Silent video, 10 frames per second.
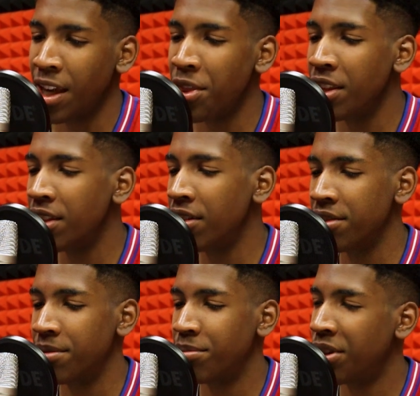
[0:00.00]
I think
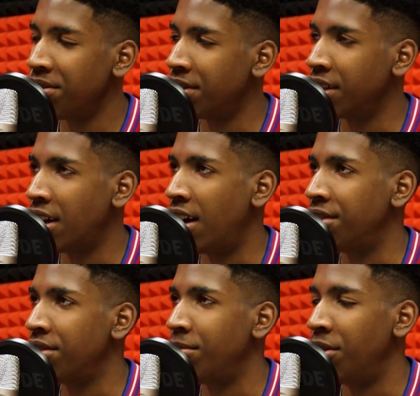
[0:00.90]
there's pros and
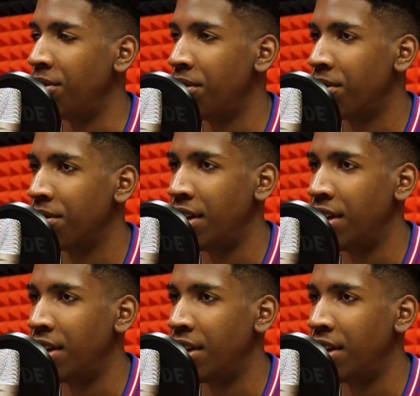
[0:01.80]
cons to both.